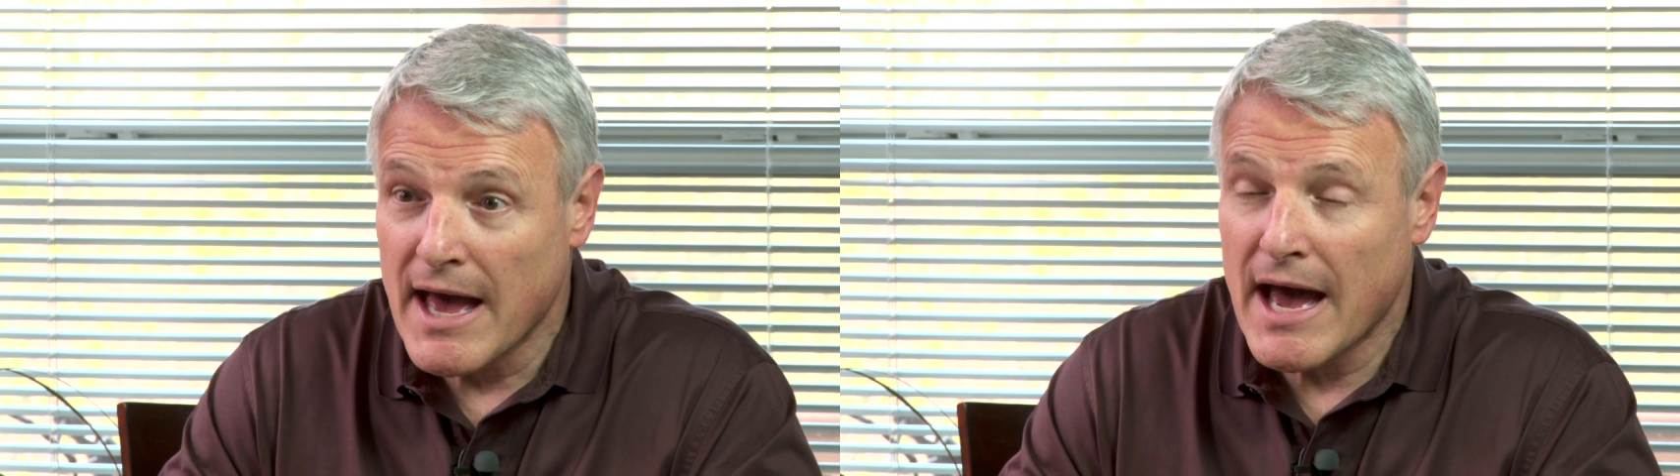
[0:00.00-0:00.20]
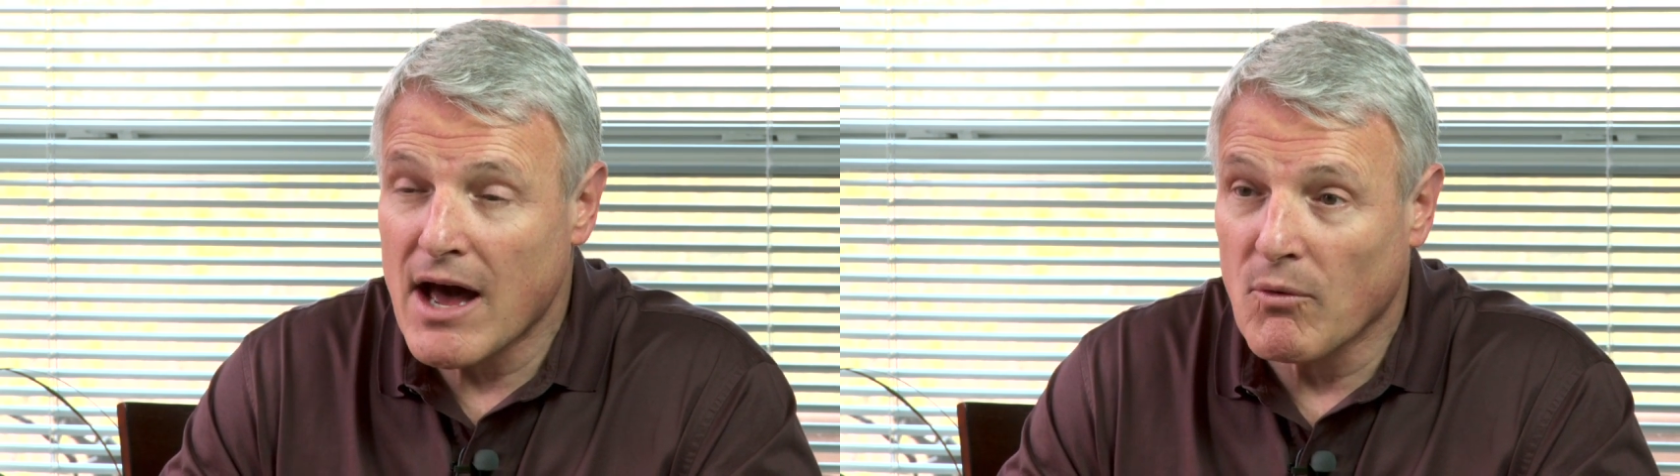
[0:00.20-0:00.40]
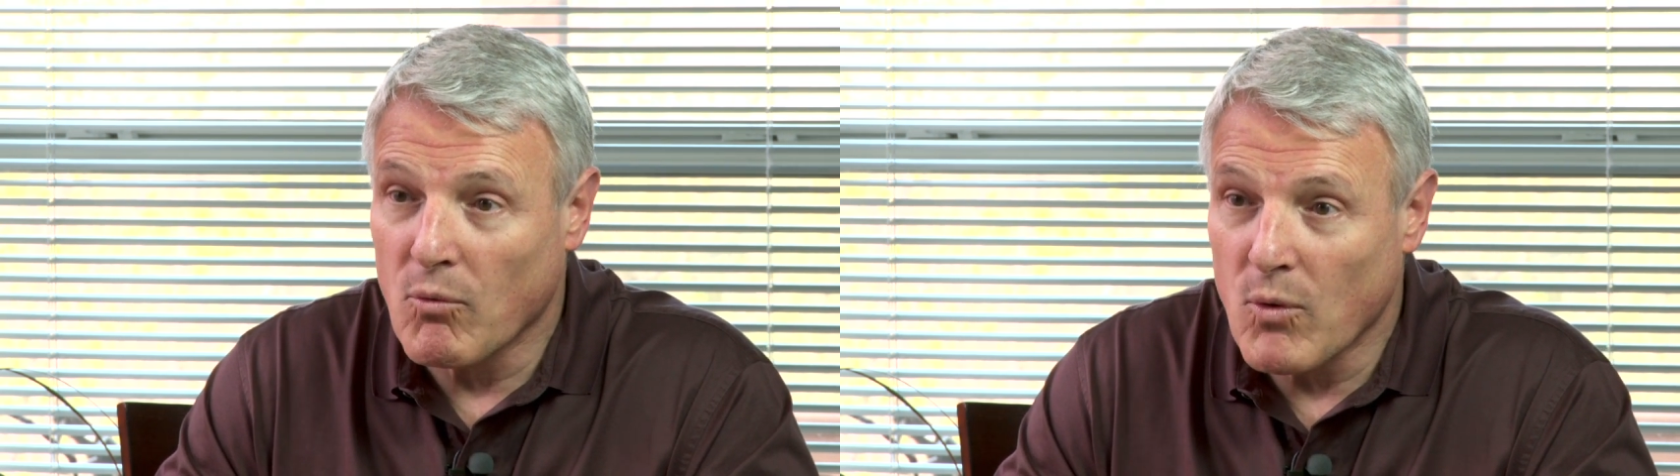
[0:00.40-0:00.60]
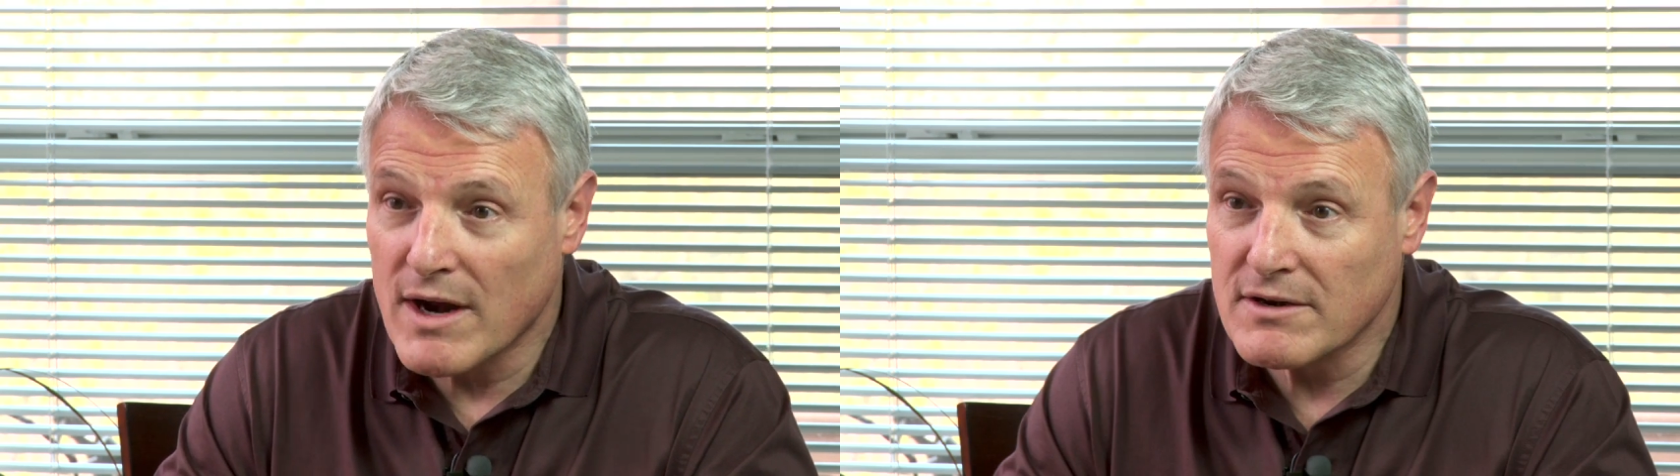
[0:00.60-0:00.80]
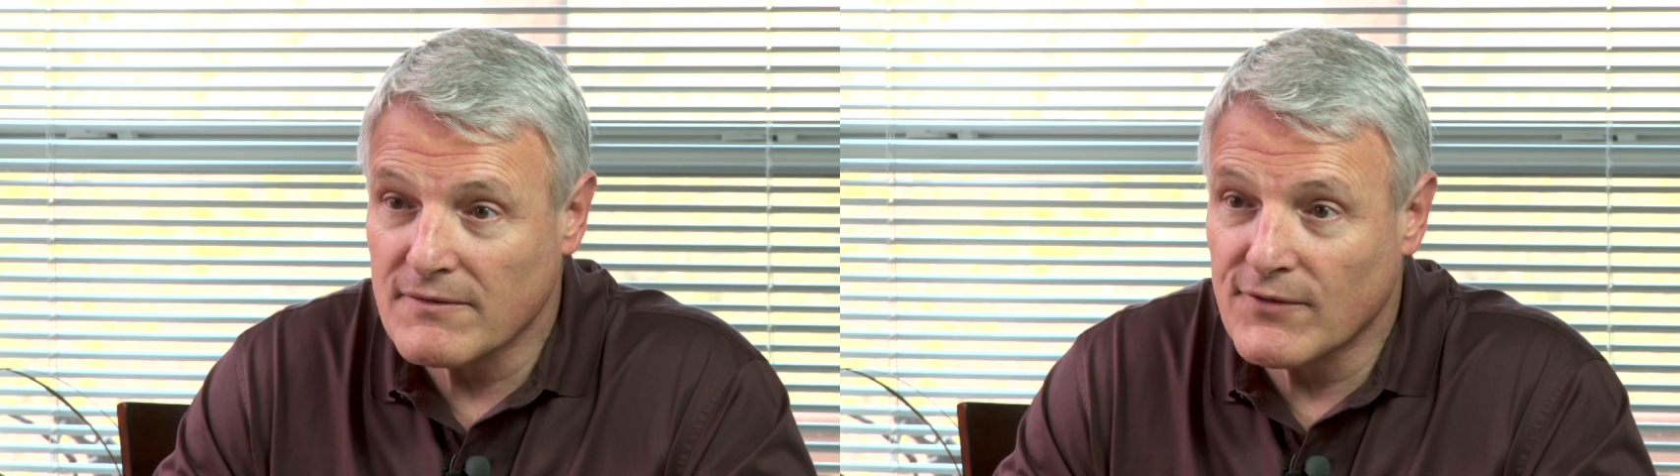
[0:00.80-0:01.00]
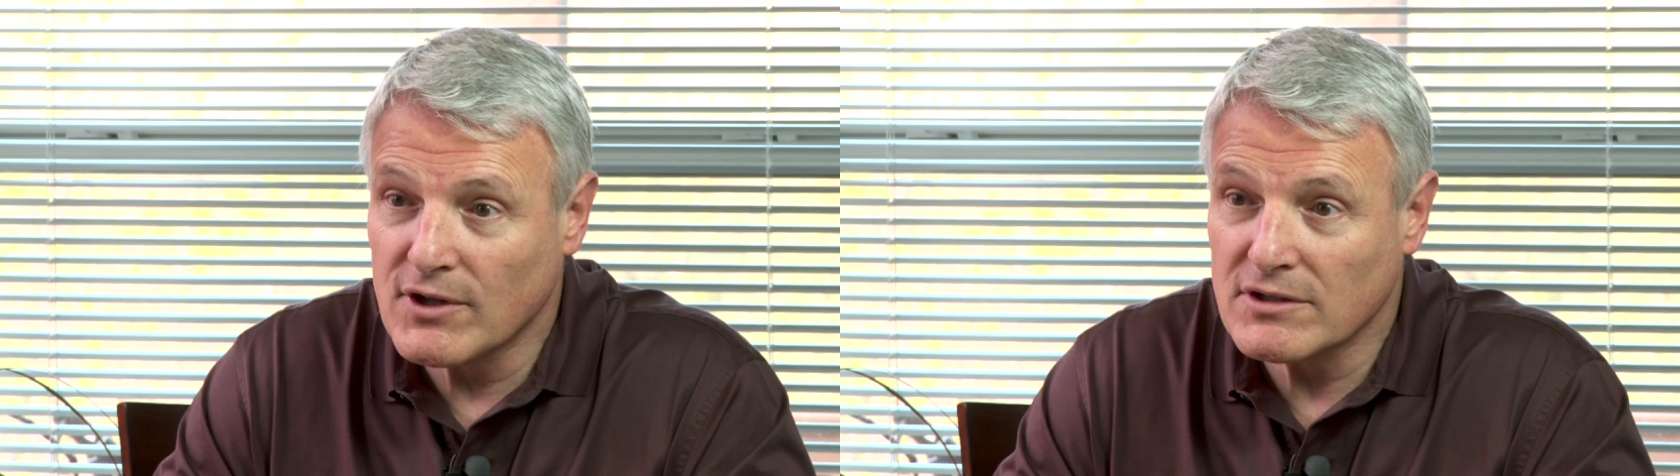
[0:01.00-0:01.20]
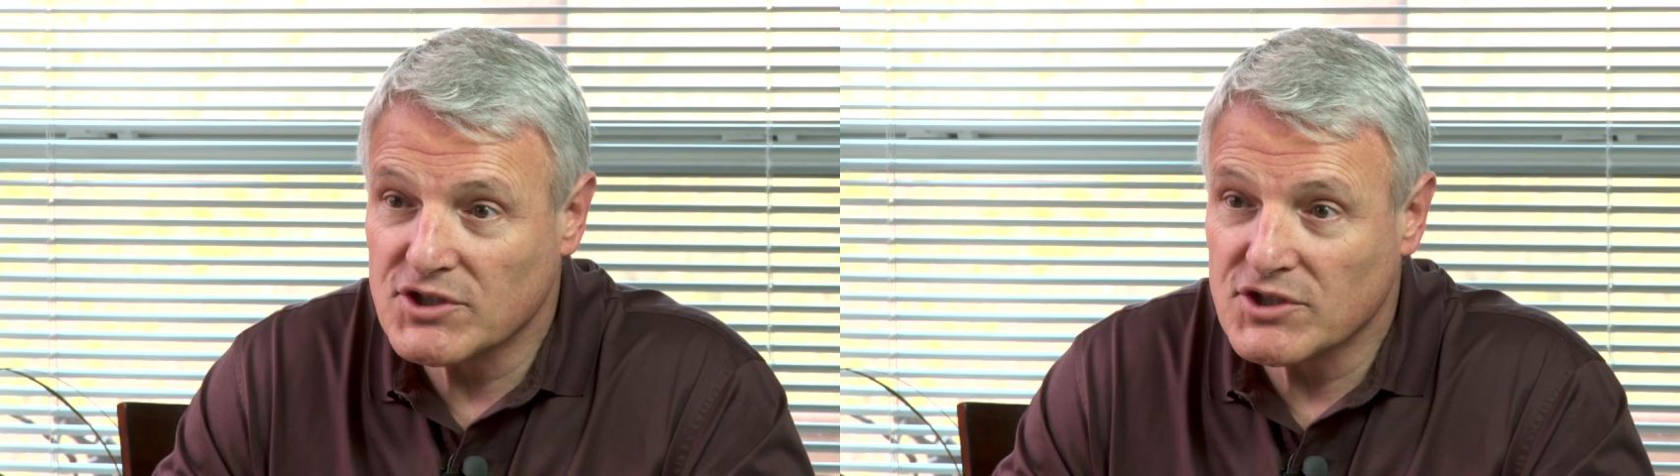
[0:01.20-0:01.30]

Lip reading: how wonderful